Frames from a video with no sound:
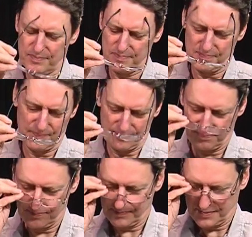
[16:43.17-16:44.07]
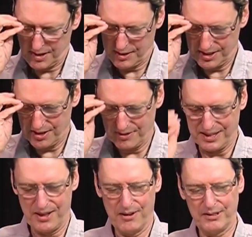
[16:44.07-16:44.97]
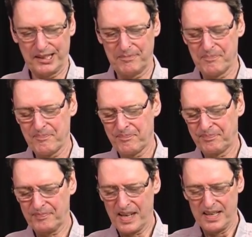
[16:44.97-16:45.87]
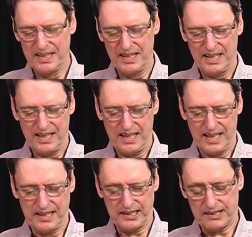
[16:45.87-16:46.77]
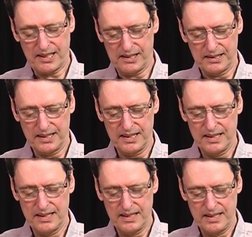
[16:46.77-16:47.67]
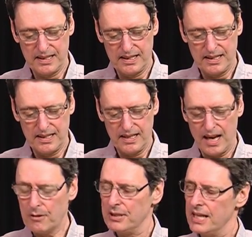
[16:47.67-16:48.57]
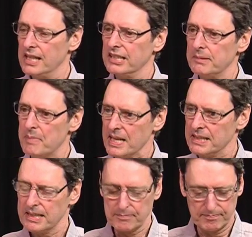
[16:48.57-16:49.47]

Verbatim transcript: No need to go into those. And it's titled, How a Day is Spent.